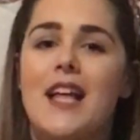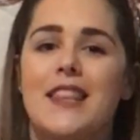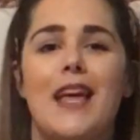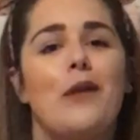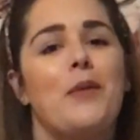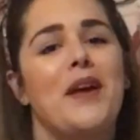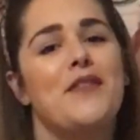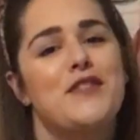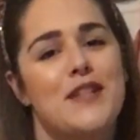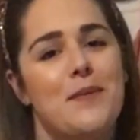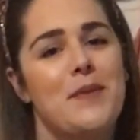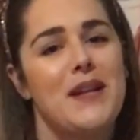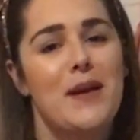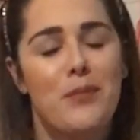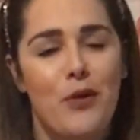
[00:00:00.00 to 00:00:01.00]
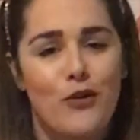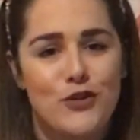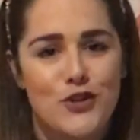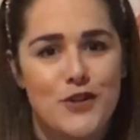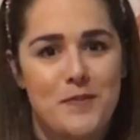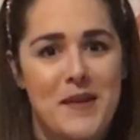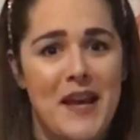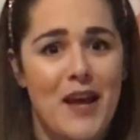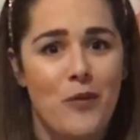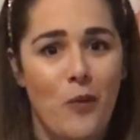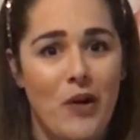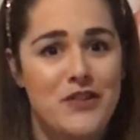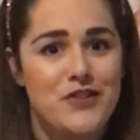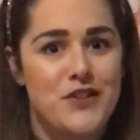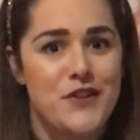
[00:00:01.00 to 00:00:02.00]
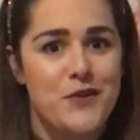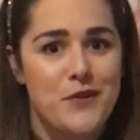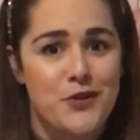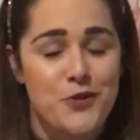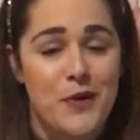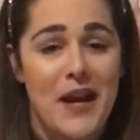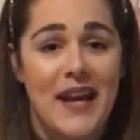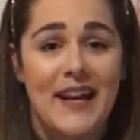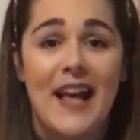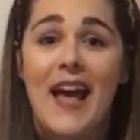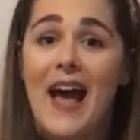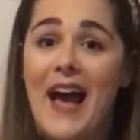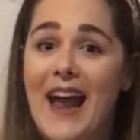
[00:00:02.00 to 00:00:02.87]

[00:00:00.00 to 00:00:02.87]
That way, if somebody approaches me and wants to do a trade,